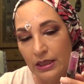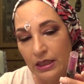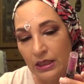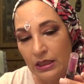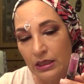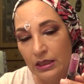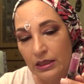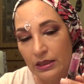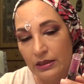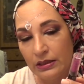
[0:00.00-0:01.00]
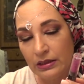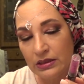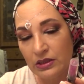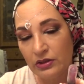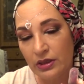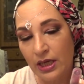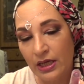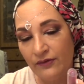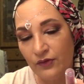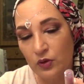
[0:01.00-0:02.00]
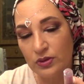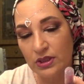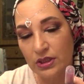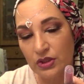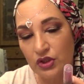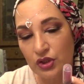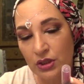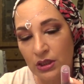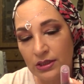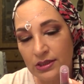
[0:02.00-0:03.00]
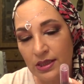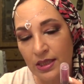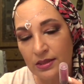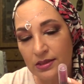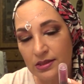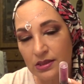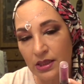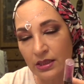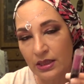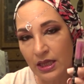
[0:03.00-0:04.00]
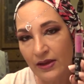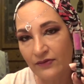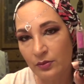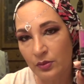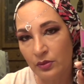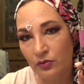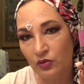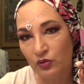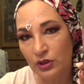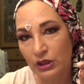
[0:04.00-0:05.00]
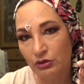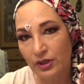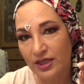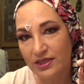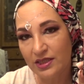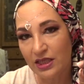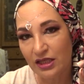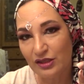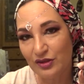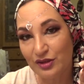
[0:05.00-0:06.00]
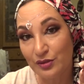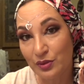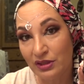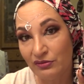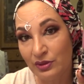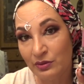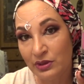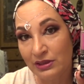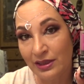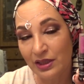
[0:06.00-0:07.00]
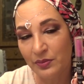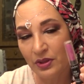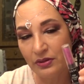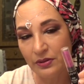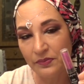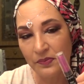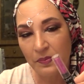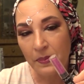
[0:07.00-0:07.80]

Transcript: Uh, these are high voltage uh, sets. And they have them in really crazy colors. What I really, really like about them.